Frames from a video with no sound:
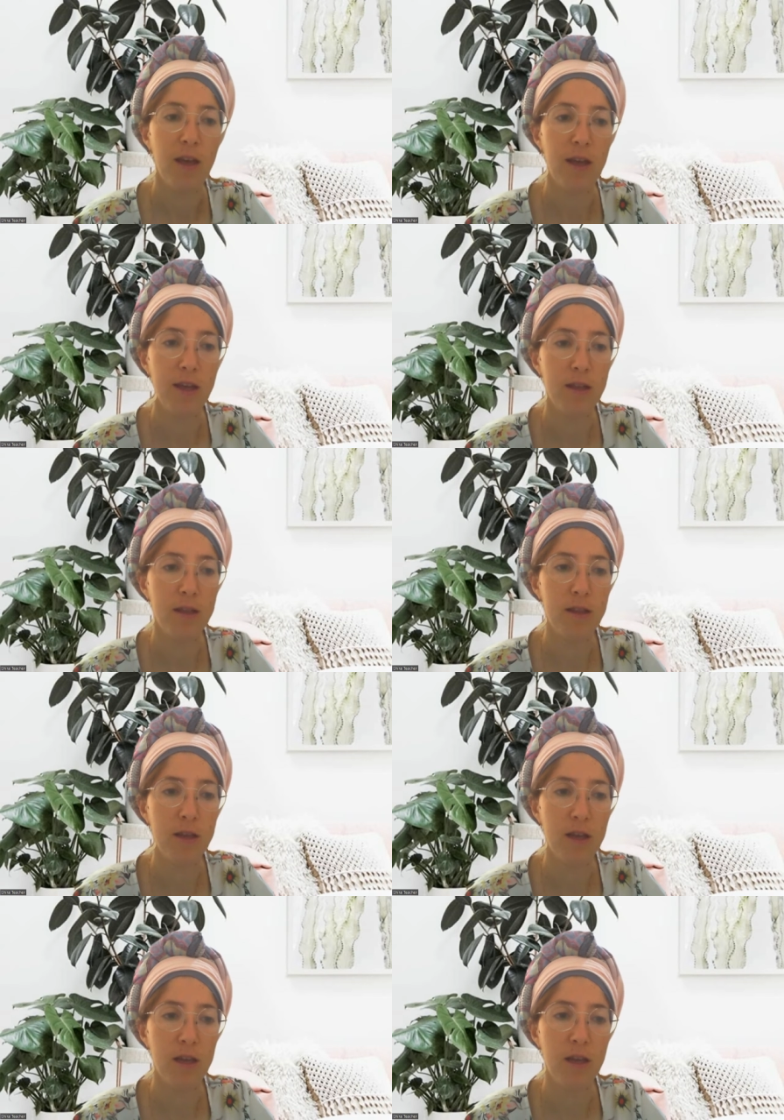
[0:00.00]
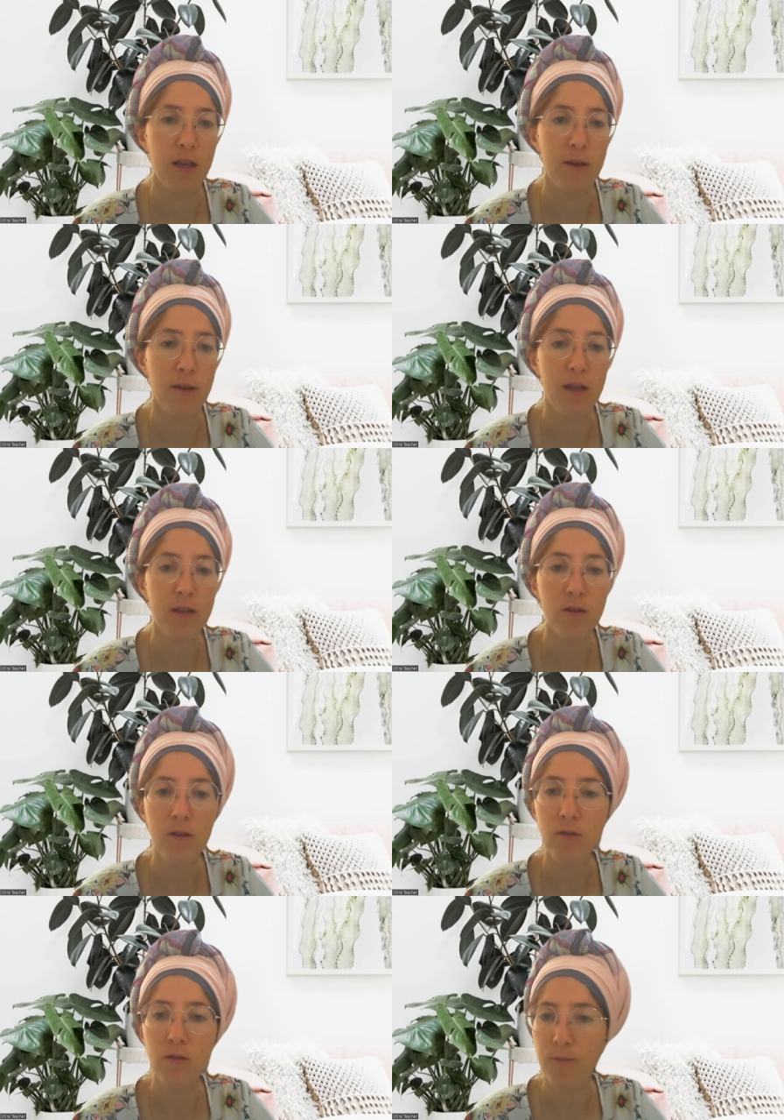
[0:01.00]
And that's
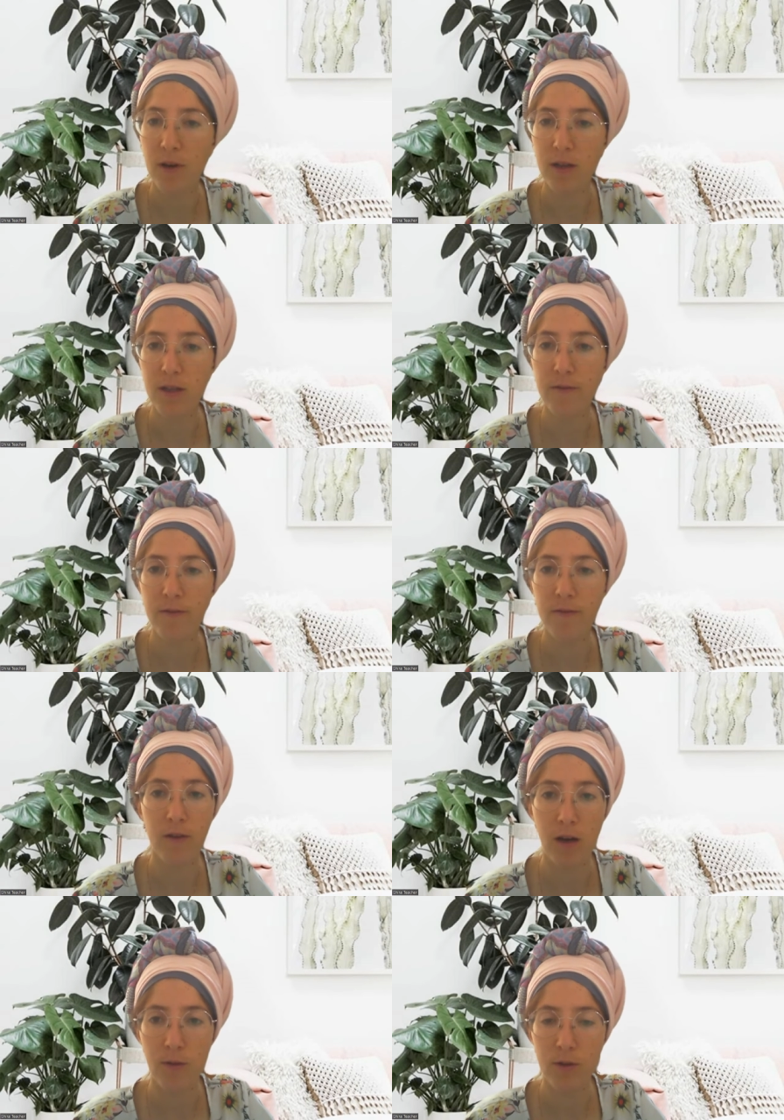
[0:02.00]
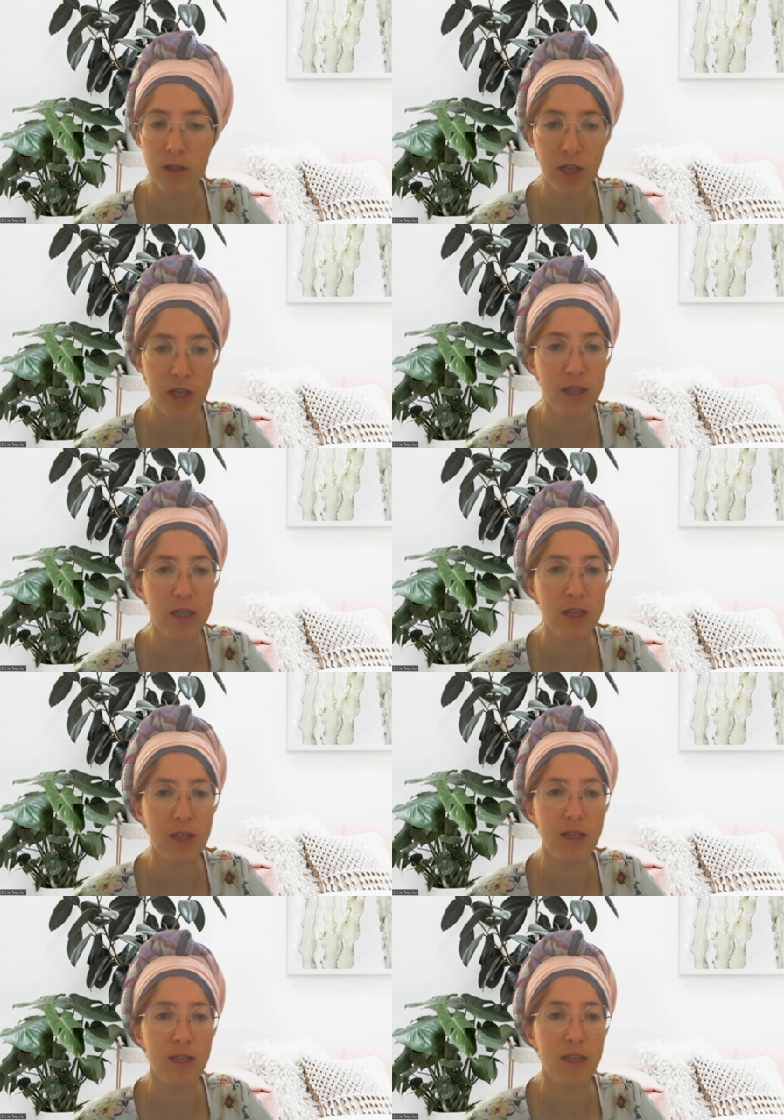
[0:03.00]
also part of our journey,
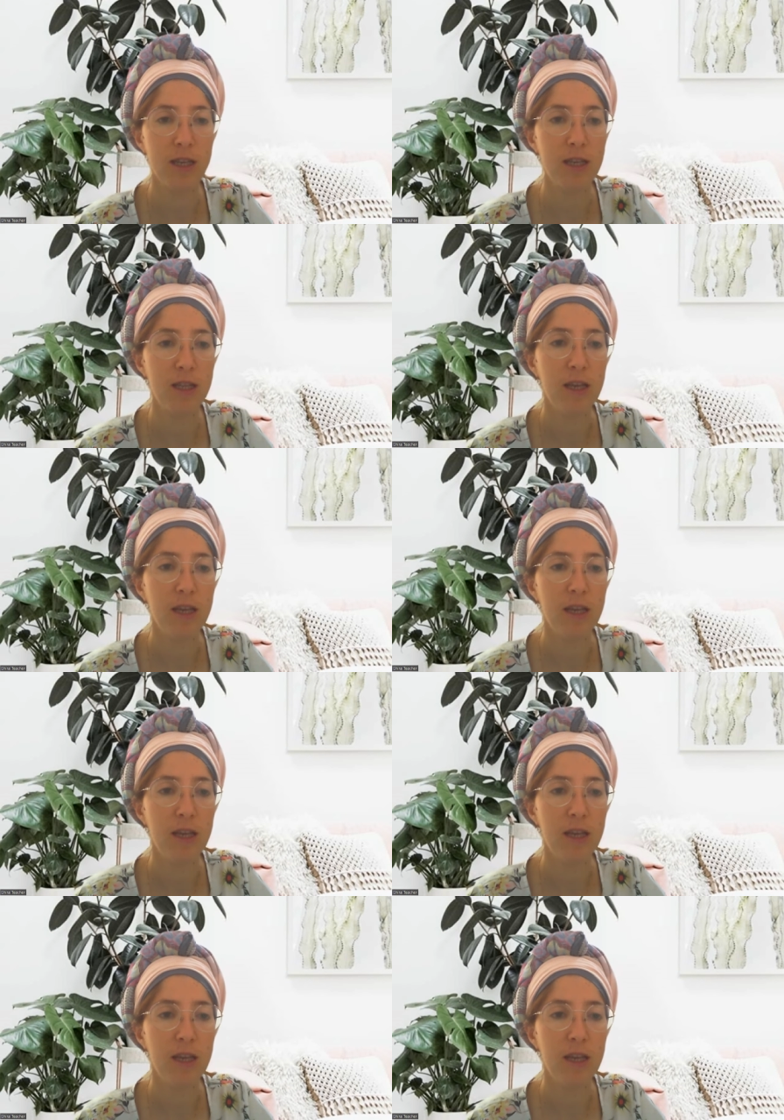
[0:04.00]
as I said.